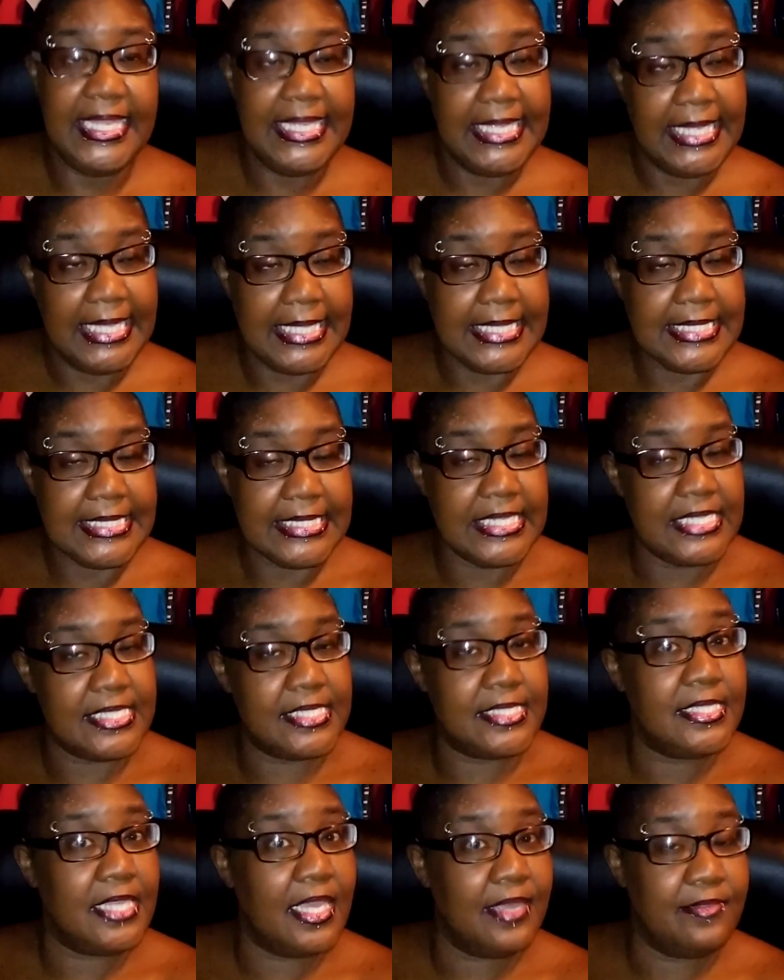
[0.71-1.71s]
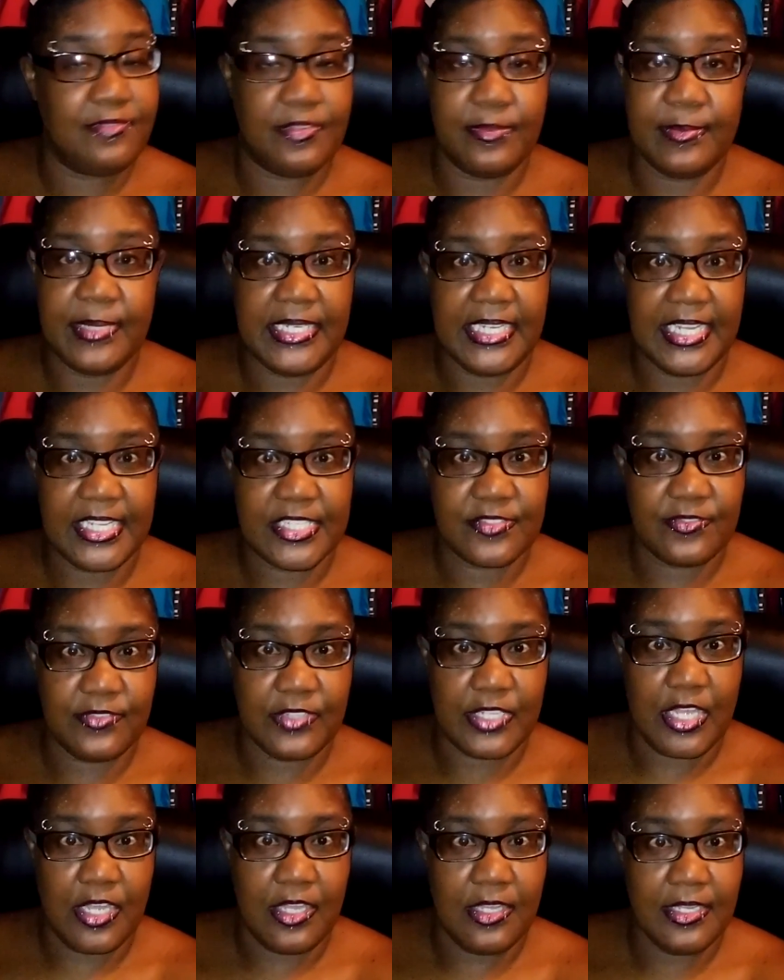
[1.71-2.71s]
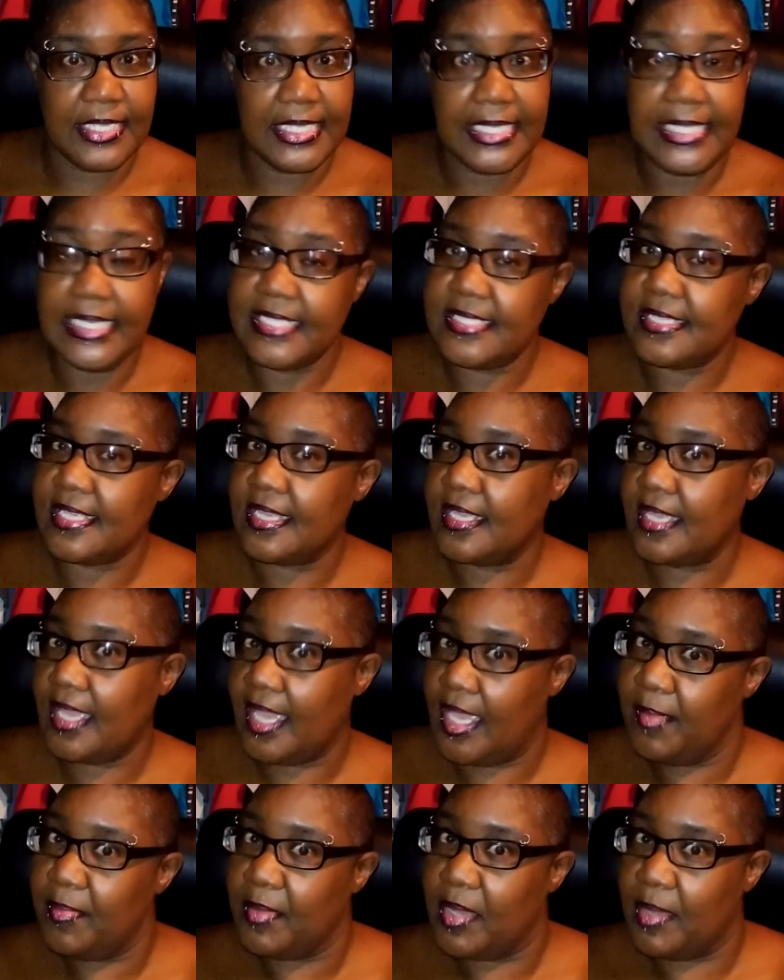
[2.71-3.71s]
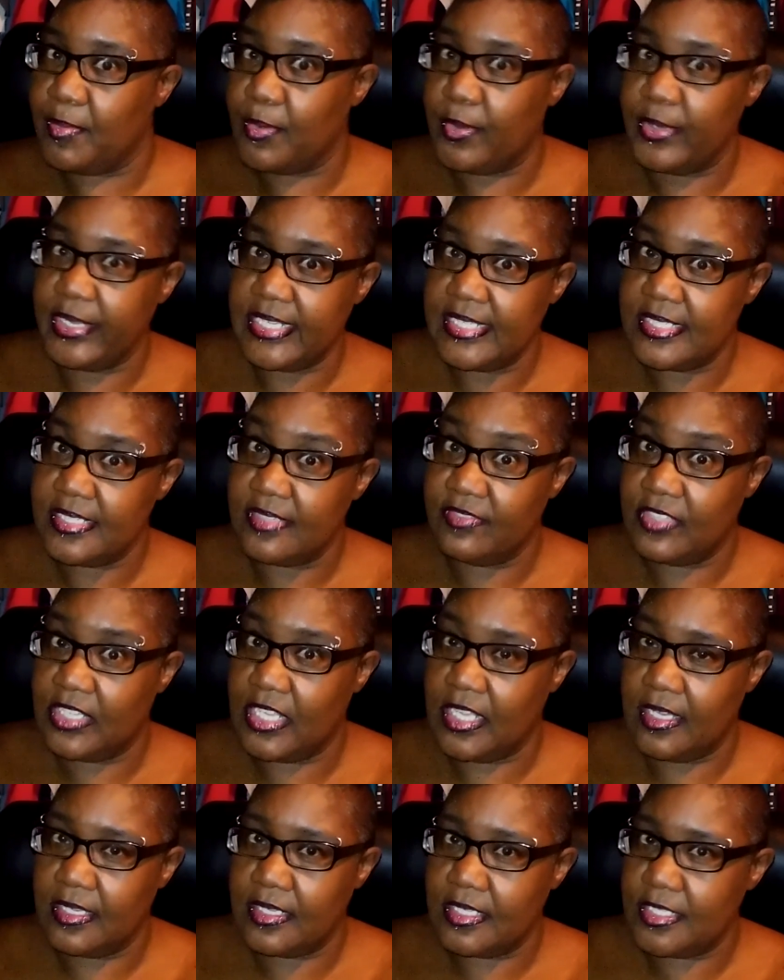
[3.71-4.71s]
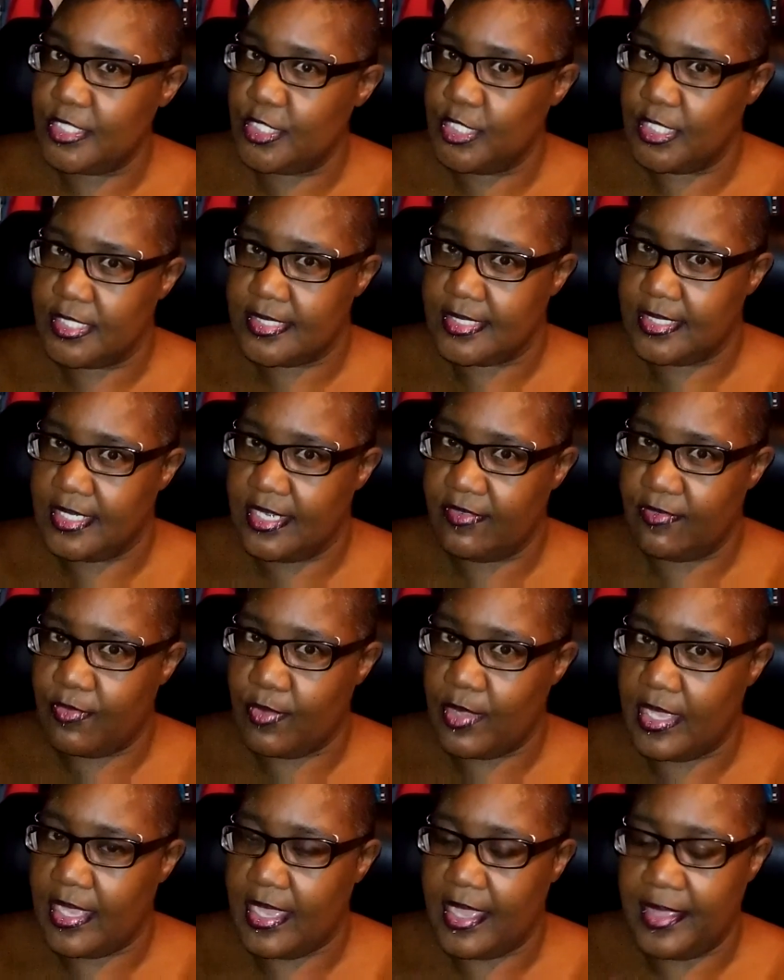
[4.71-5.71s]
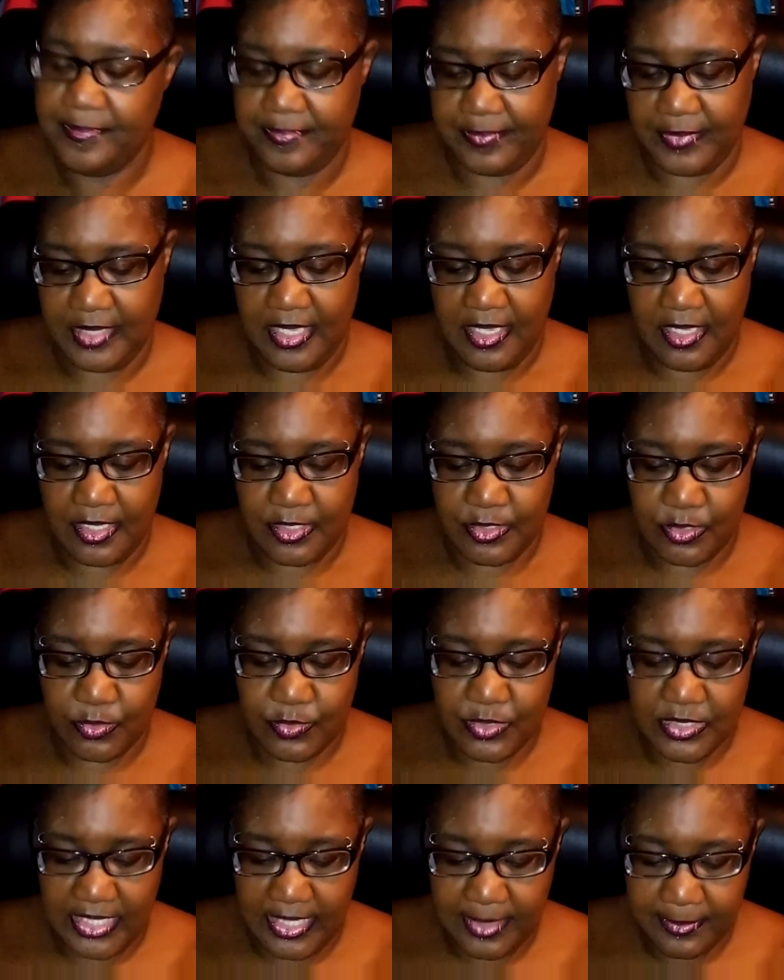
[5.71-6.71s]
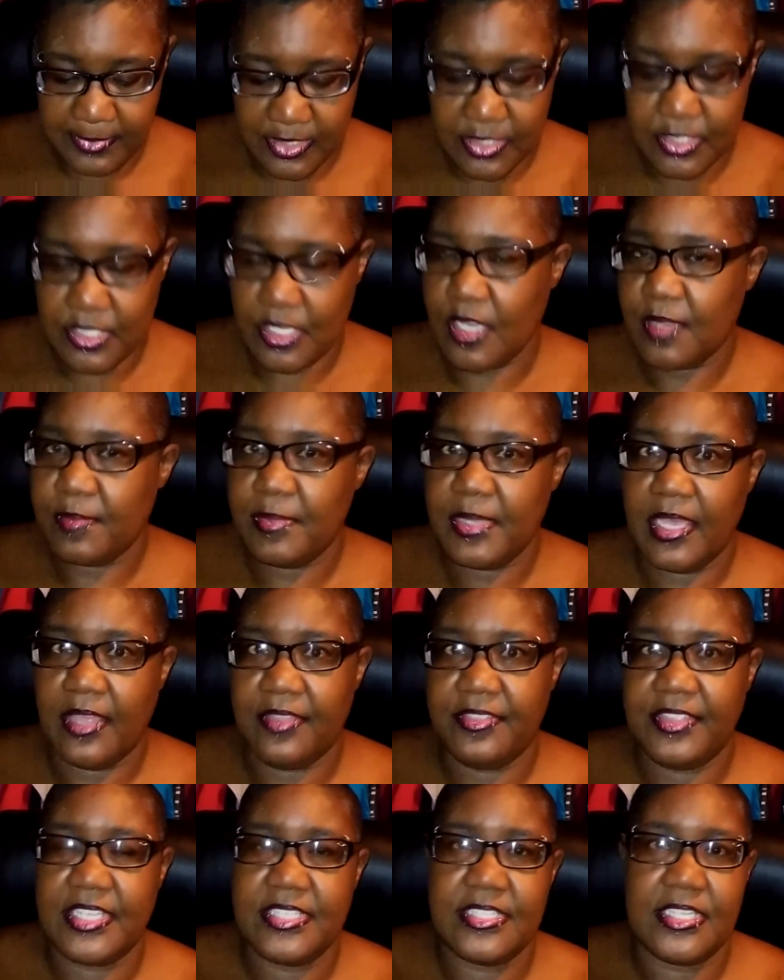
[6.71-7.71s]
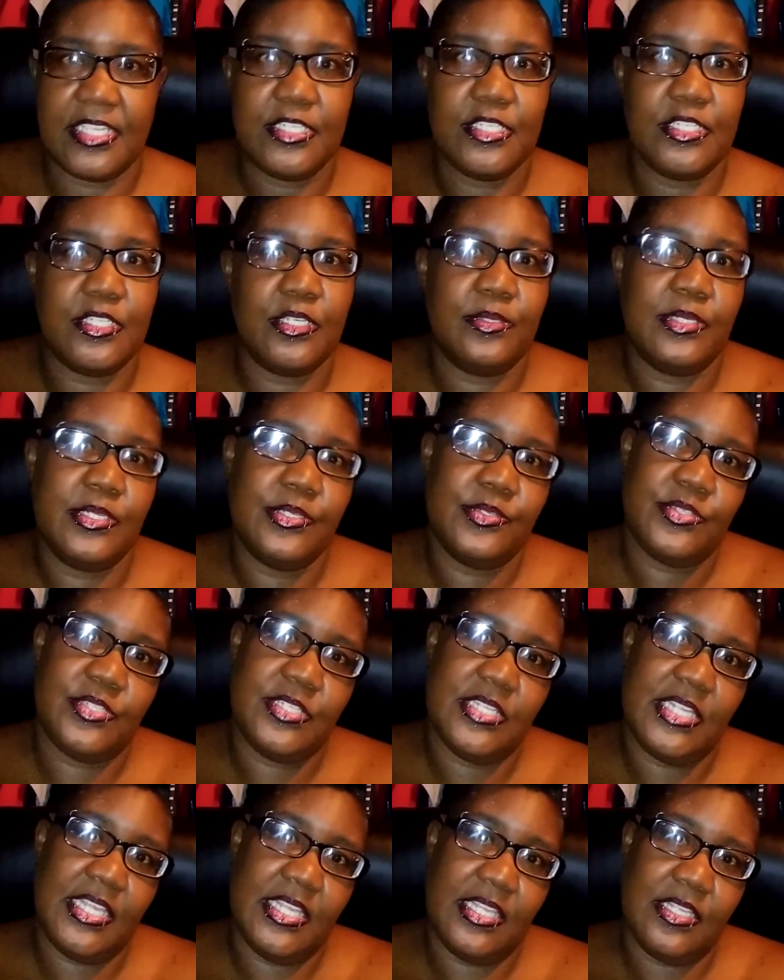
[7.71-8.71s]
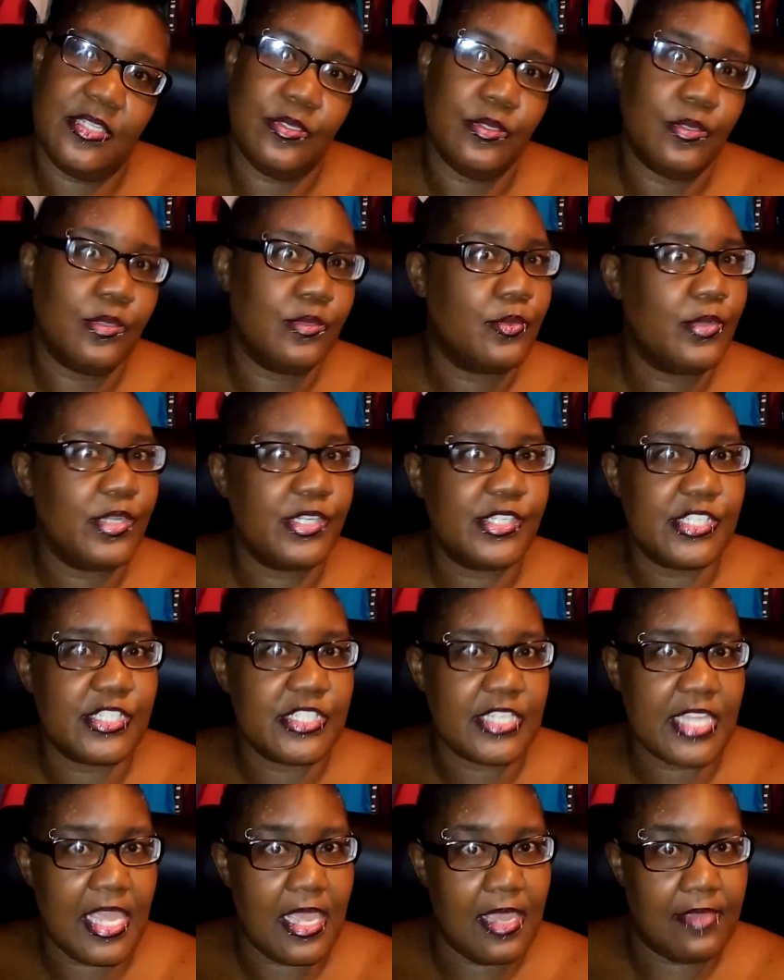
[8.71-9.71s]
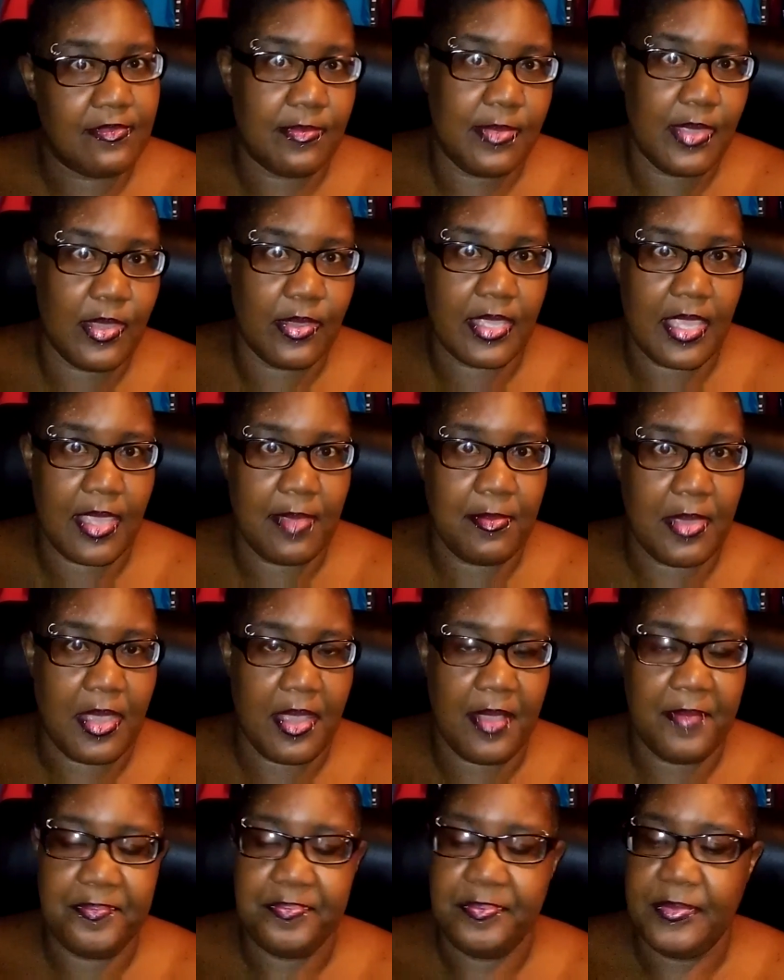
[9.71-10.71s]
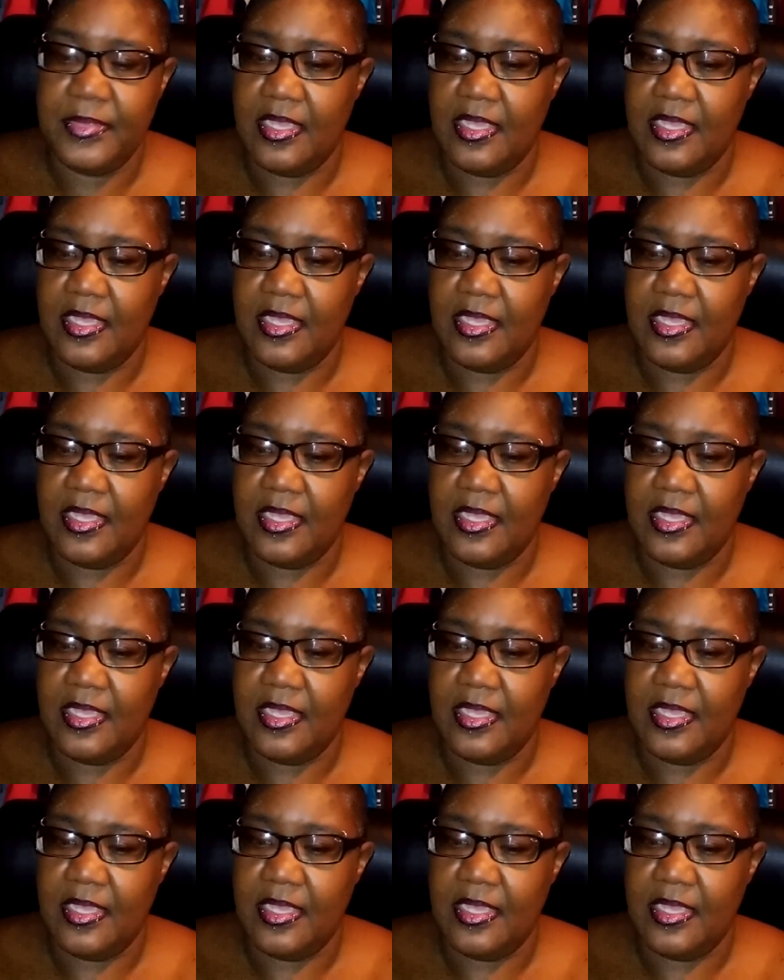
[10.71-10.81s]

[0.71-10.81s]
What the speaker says: And it is time for my next vlog. It is a K-pop oriented vlog, just an FYI. So today I'm going to talk about things I don't understand or questions I have about K-pop.